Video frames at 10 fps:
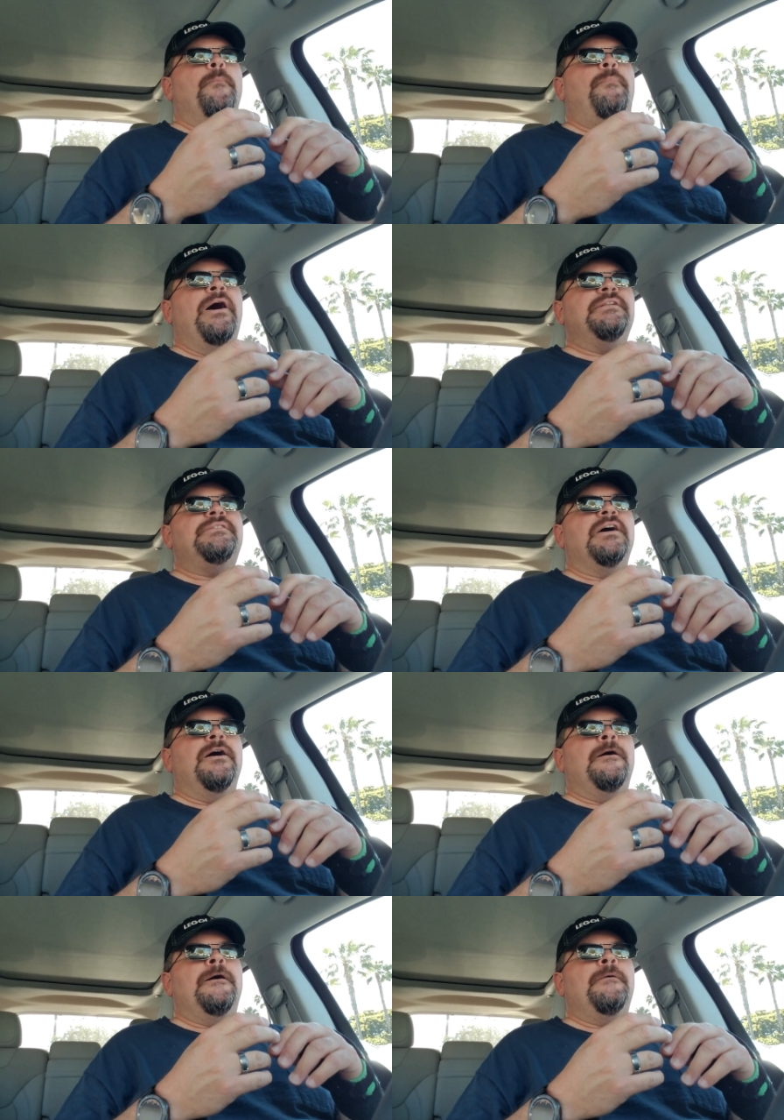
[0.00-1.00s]
But
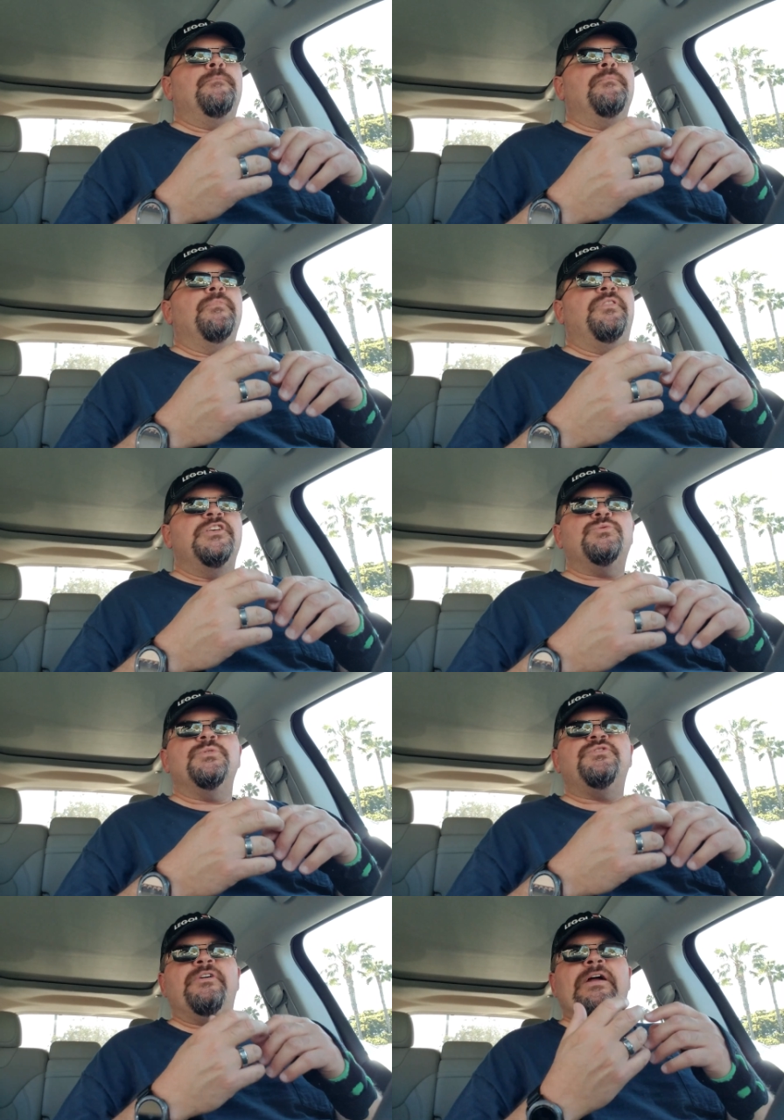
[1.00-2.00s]
um, this
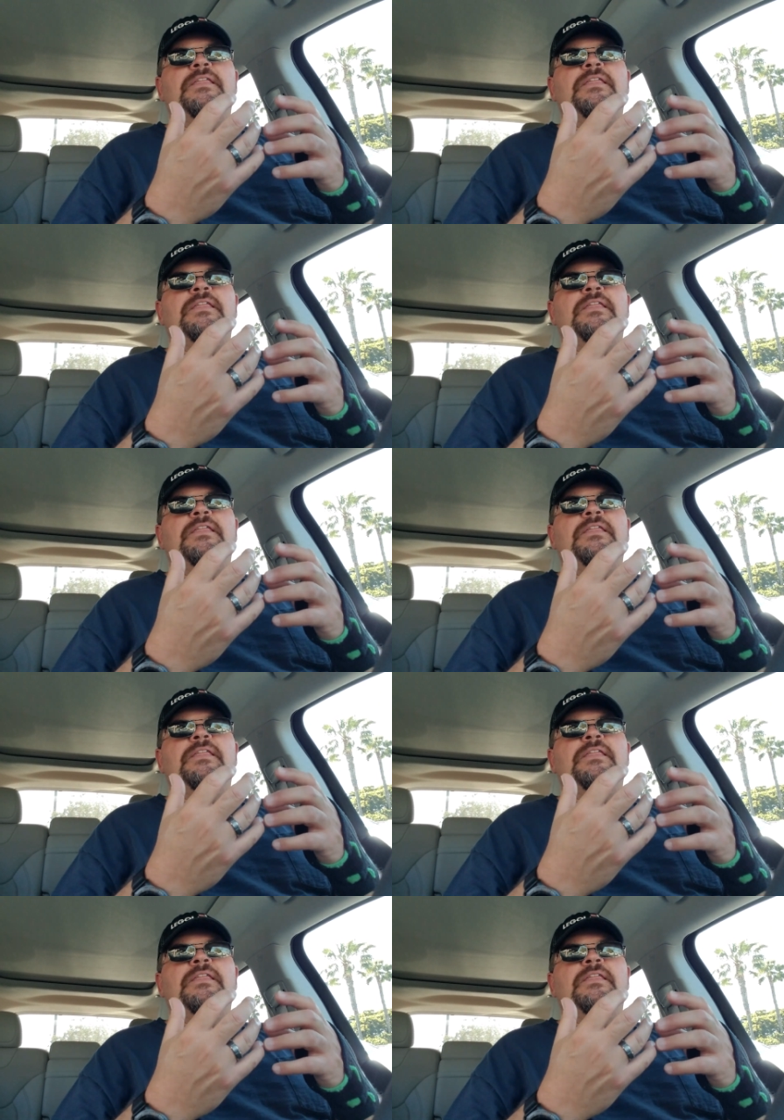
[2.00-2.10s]
was very